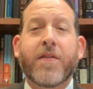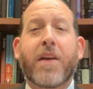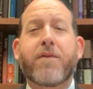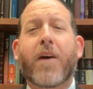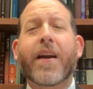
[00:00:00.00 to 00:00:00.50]

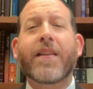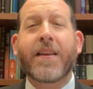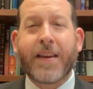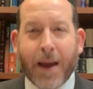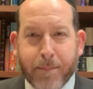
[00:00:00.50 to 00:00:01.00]
They finally
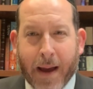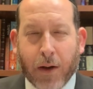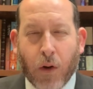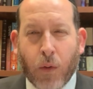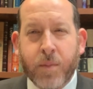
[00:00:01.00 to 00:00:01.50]
get back
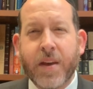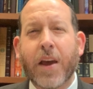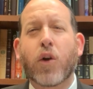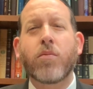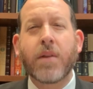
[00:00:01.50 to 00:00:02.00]
home. They
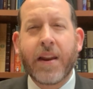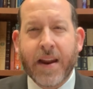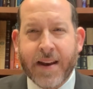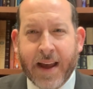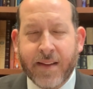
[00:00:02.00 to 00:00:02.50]
get home late
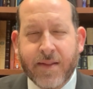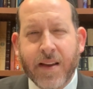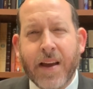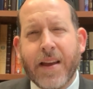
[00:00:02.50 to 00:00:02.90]
at night,